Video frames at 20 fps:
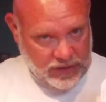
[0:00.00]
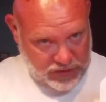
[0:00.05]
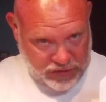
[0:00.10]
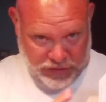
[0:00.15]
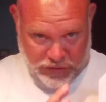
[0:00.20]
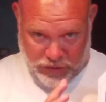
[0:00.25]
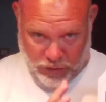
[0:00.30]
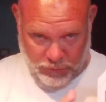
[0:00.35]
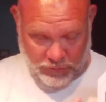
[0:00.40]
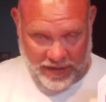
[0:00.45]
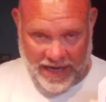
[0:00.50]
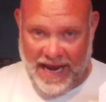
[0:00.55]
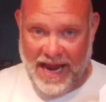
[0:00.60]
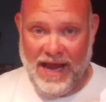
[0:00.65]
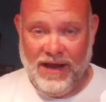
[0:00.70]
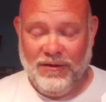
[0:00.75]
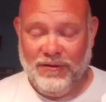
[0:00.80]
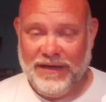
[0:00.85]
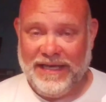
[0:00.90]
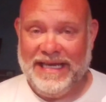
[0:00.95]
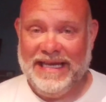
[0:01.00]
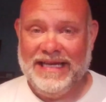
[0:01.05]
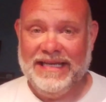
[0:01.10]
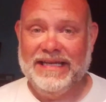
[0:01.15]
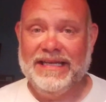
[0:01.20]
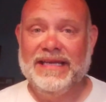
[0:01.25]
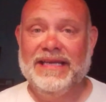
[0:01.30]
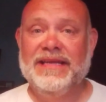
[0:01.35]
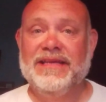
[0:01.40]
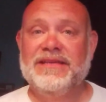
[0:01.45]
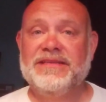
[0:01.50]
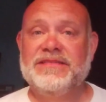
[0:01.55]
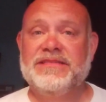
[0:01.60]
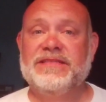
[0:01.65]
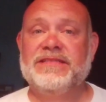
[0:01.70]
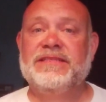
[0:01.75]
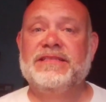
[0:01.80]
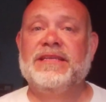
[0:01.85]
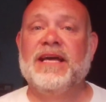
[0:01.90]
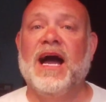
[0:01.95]
So now it
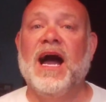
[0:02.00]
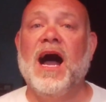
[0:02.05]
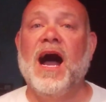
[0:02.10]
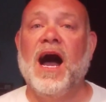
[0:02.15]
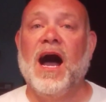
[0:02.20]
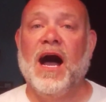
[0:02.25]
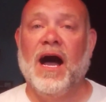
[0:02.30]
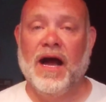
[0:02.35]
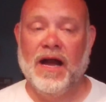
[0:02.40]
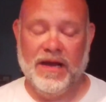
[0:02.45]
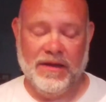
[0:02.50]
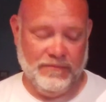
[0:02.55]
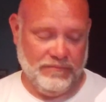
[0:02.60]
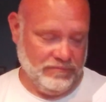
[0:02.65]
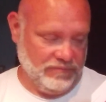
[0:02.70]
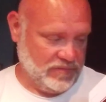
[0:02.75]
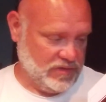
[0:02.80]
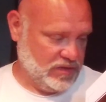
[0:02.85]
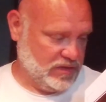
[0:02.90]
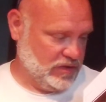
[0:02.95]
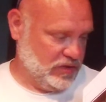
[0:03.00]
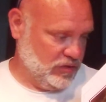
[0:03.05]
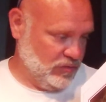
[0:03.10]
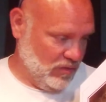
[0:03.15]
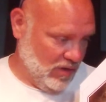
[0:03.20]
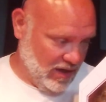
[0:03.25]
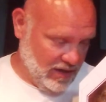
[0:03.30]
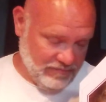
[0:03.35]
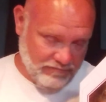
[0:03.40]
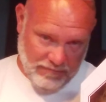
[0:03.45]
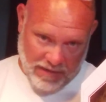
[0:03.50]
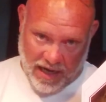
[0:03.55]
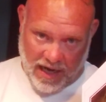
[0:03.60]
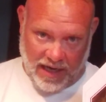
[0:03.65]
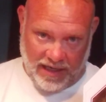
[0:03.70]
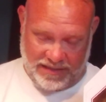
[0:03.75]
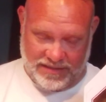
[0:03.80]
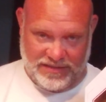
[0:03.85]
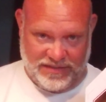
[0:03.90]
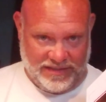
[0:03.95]
is time to
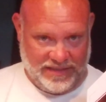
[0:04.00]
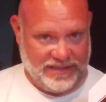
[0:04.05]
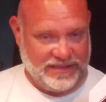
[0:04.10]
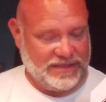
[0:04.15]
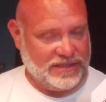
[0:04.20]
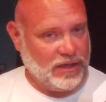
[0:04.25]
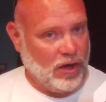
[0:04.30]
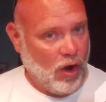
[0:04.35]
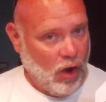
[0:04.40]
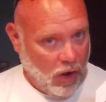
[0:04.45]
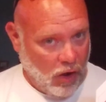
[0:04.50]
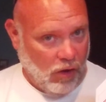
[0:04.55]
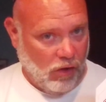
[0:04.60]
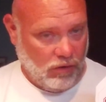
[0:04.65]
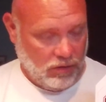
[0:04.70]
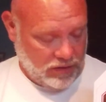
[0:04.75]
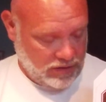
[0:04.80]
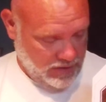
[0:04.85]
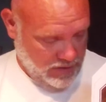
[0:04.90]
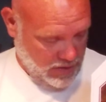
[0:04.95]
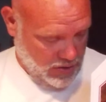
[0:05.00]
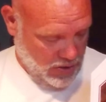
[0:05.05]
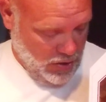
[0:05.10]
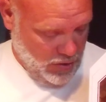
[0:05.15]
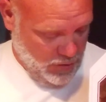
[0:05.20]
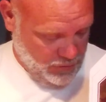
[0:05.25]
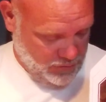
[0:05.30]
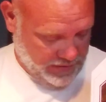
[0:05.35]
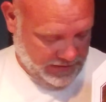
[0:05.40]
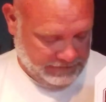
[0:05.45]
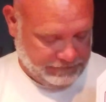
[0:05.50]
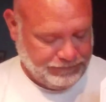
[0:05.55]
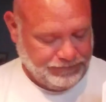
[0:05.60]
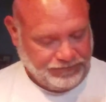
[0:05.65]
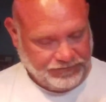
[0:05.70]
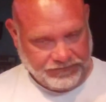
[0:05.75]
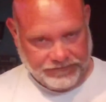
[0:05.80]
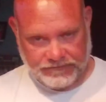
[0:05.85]
unbox this Hulk Hogan.